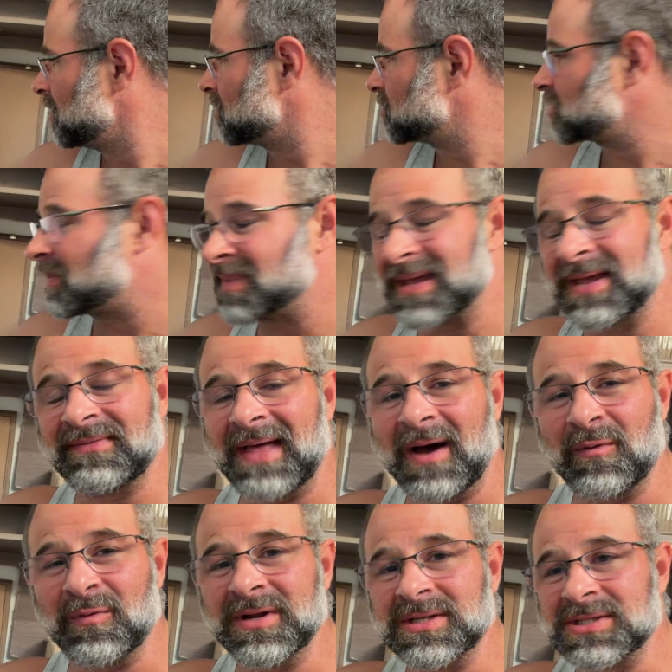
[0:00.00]
So I'm gonna give that
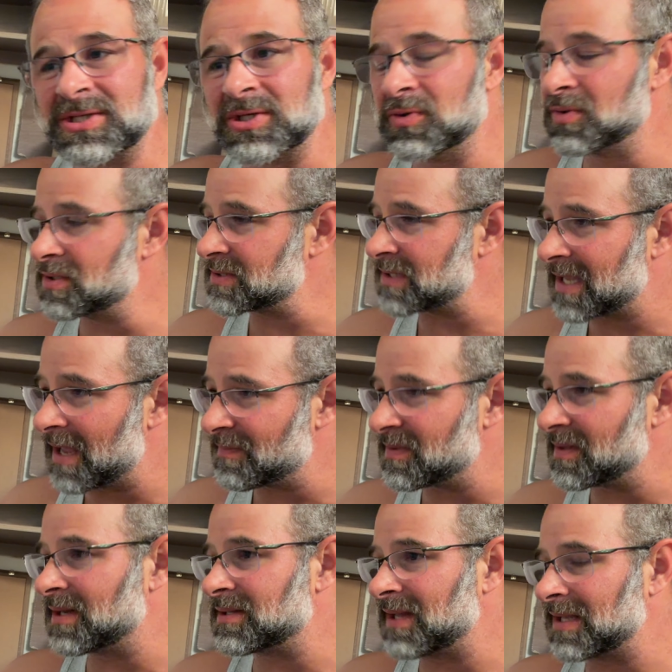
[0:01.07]
one a 2 because I kept
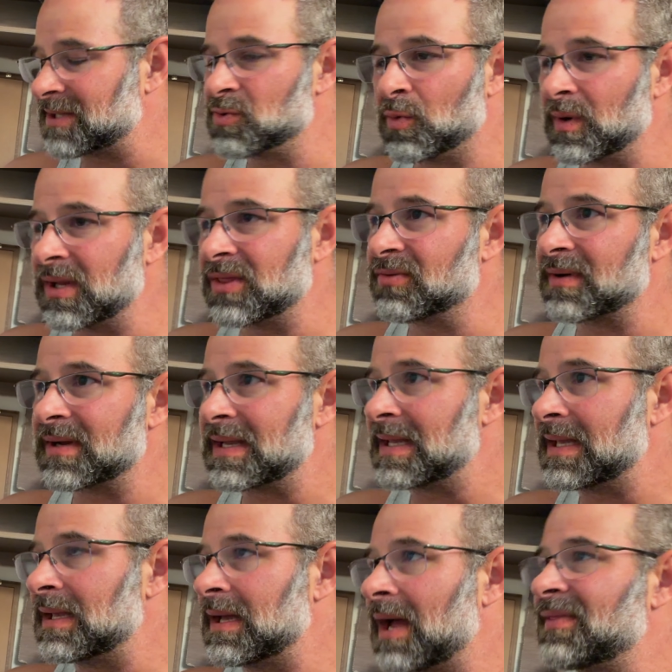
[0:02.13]
it at like
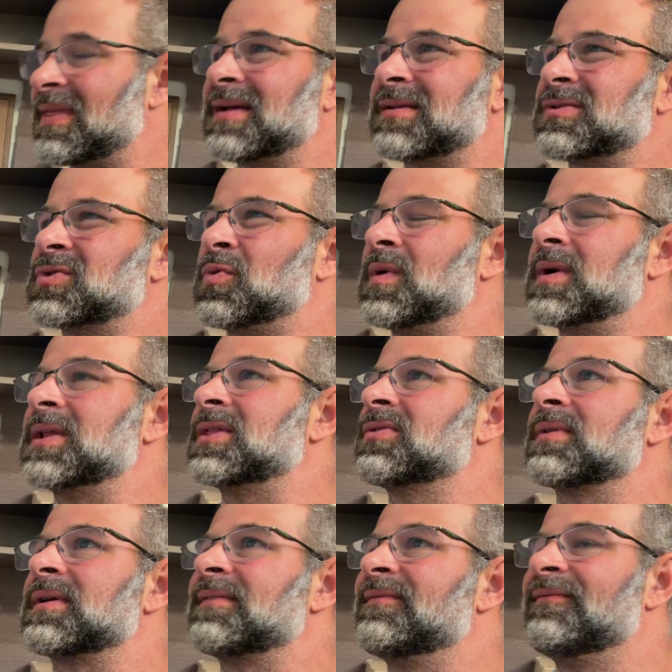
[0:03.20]
23, I think
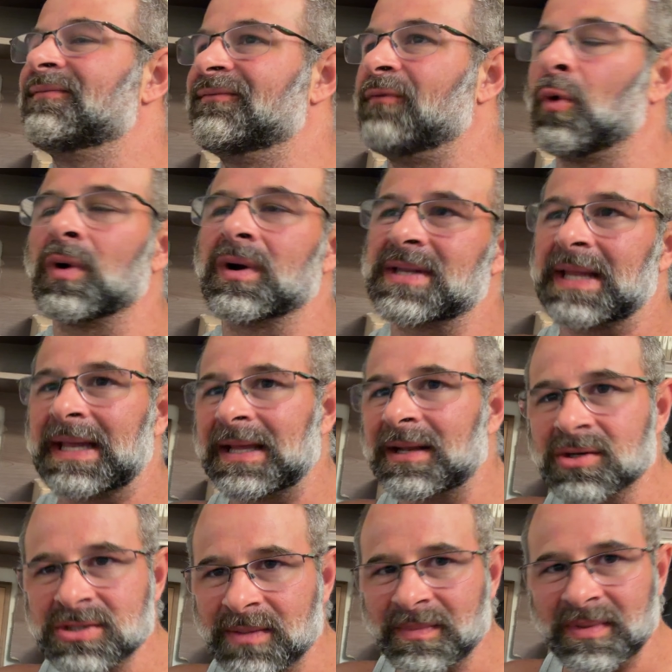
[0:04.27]
2314
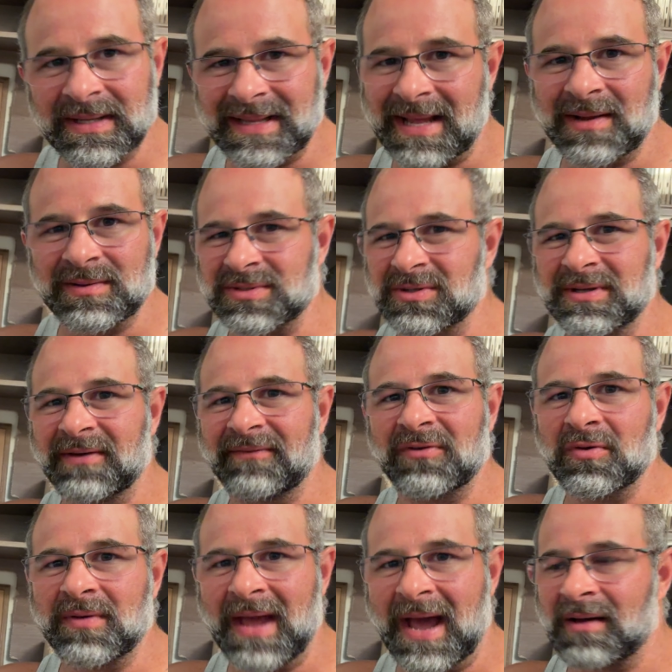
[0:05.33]
or something like that. It was only a
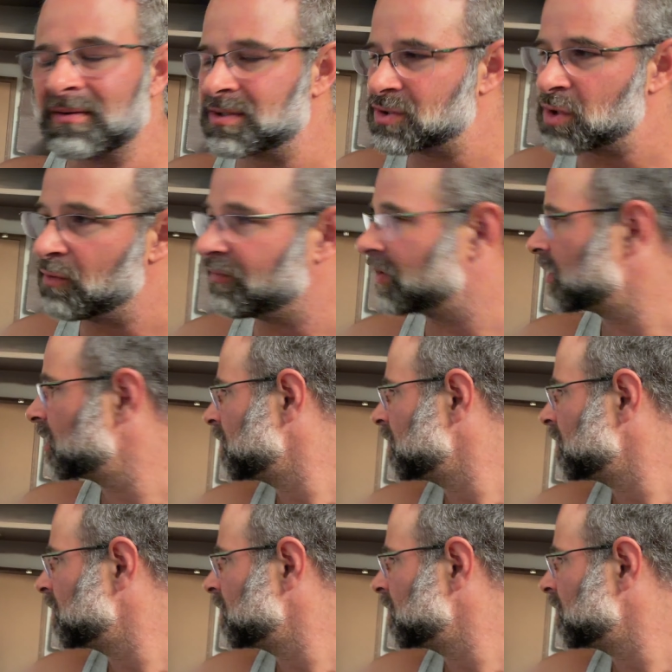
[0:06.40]
few calories over,